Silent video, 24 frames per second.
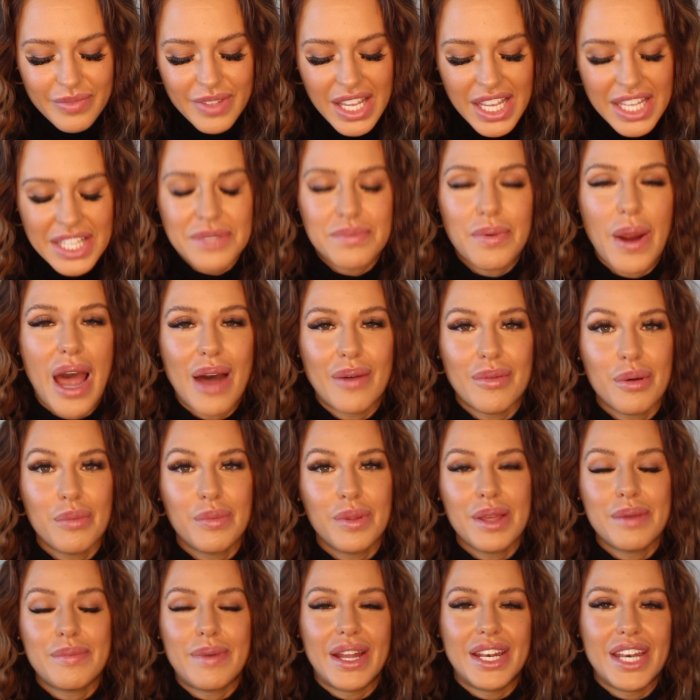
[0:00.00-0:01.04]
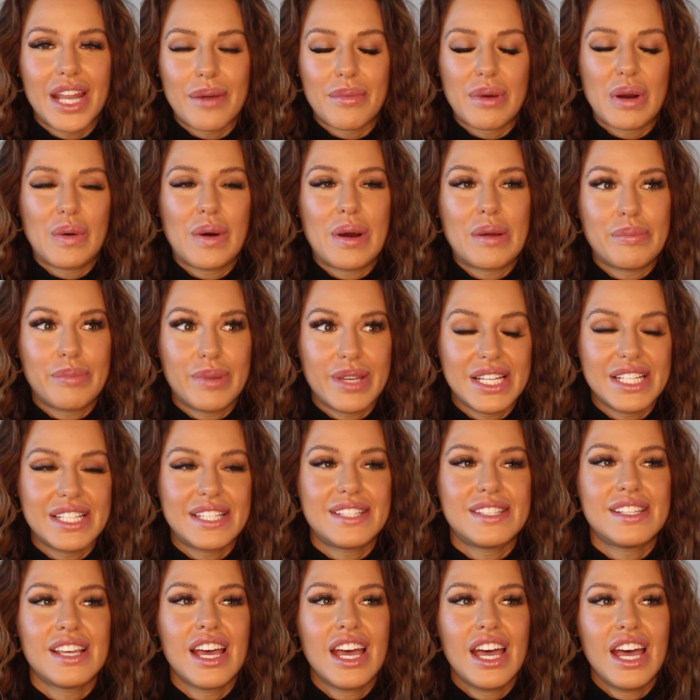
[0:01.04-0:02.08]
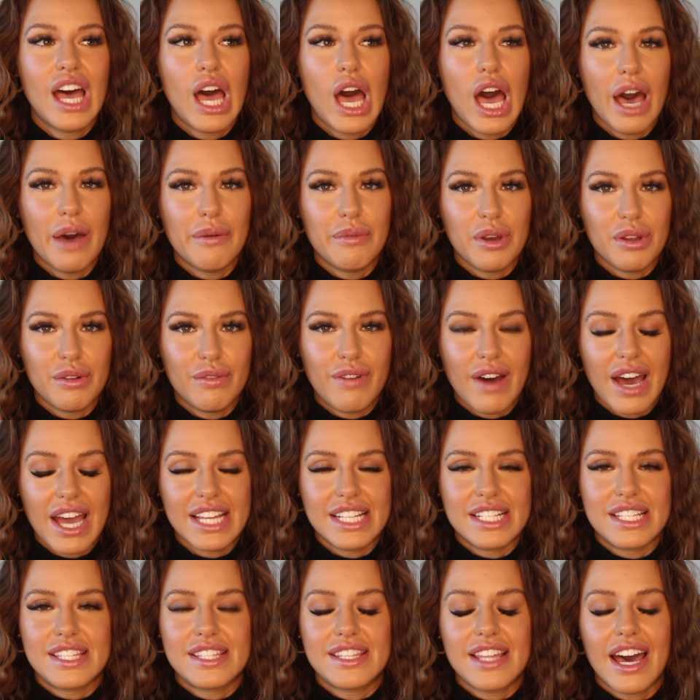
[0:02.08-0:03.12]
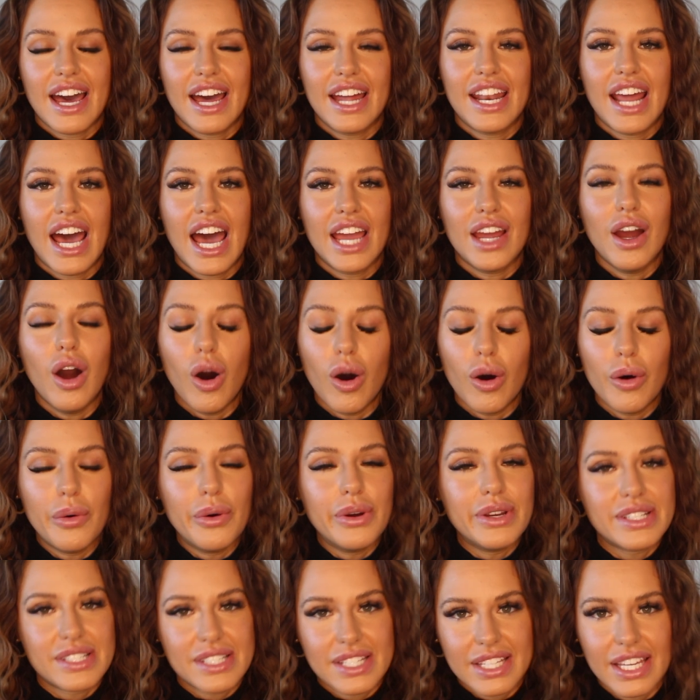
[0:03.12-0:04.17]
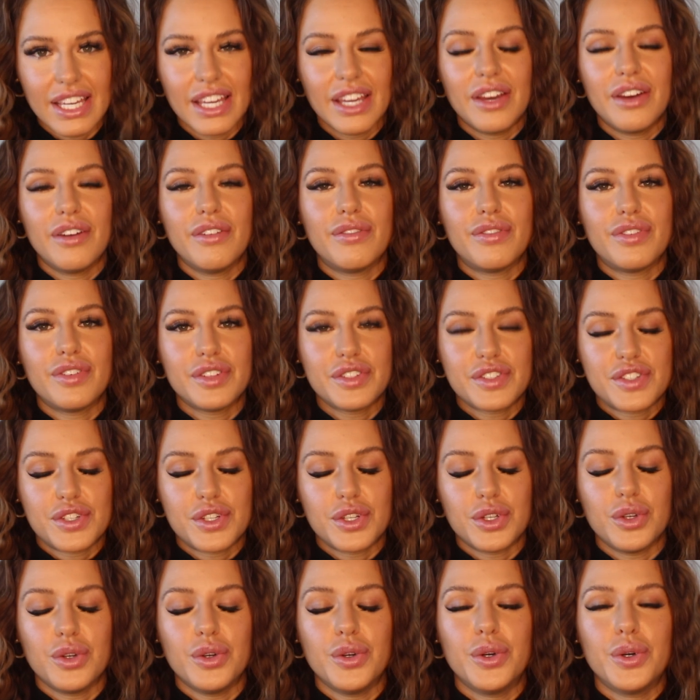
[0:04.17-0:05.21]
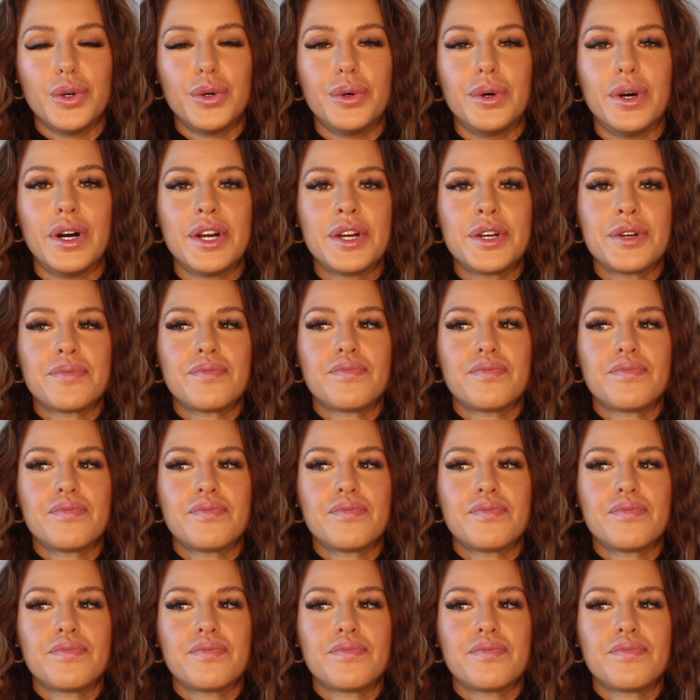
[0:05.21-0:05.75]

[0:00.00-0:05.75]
is probably my #1 piece of advice that I always give to